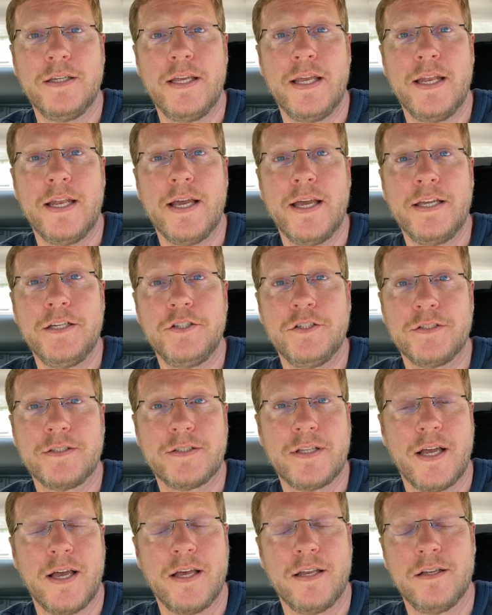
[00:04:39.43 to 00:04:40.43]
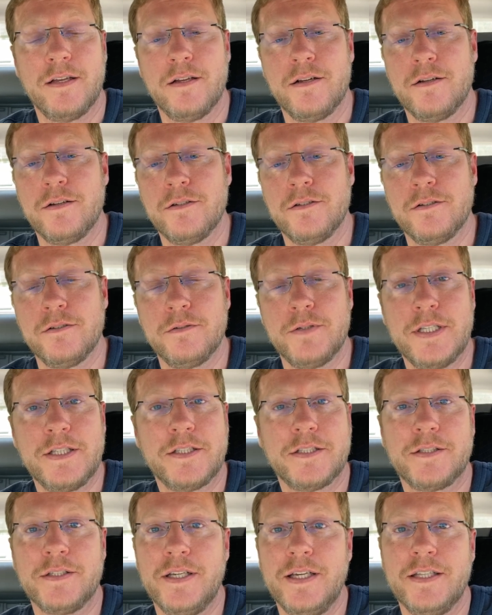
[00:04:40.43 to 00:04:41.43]
and I just thought, oh,
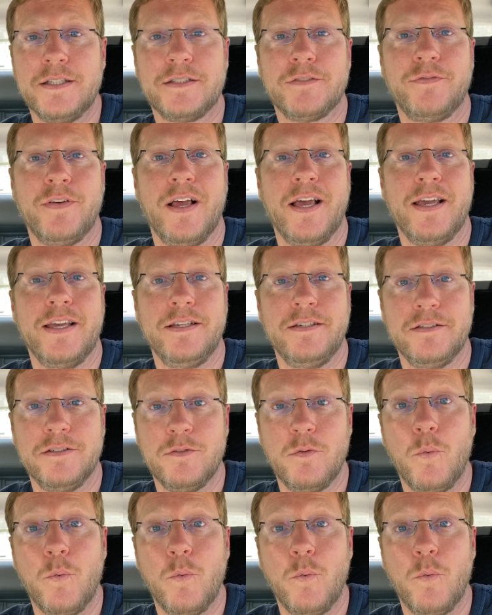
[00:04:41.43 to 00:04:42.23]
it's it's fine.